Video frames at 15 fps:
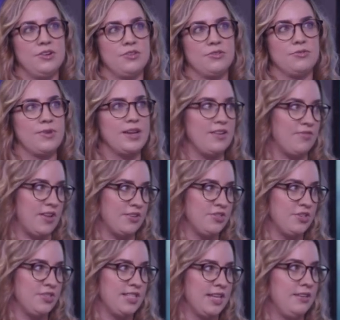reinvent
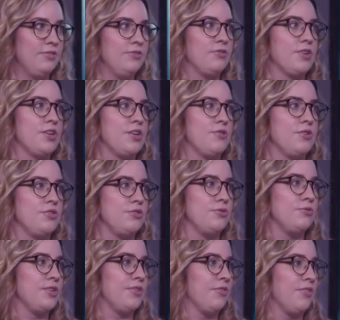yourself, where you can do
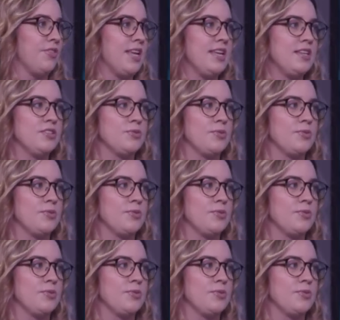different things,